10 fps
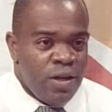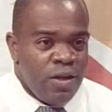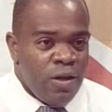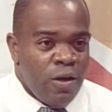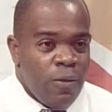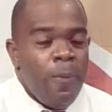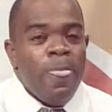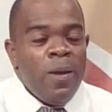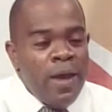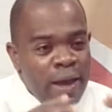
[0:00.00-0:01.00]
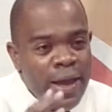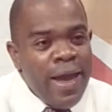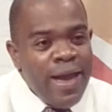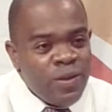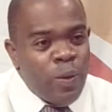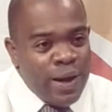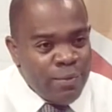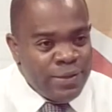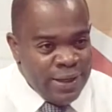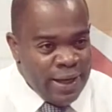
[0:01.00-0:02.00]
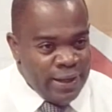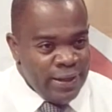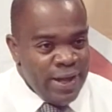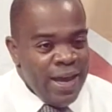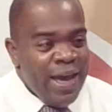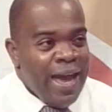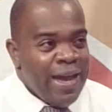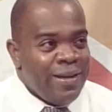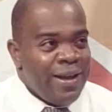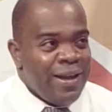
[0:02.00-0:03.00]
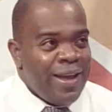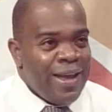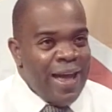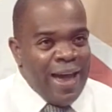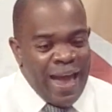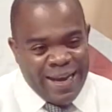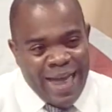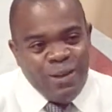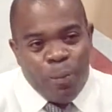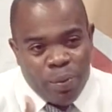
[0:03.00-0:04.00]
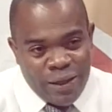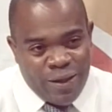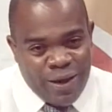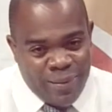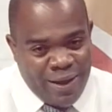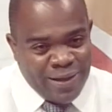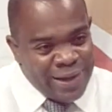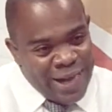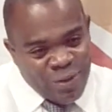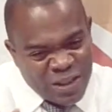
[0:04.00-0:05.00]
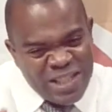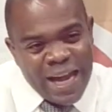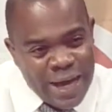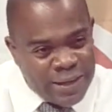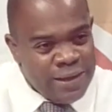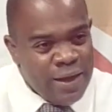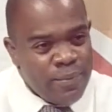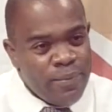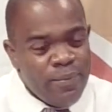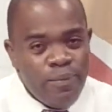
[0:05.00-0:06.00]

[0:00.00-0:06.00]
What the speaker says: You know, here's what I'm saying. And I like to put it out there because I like to challenge them.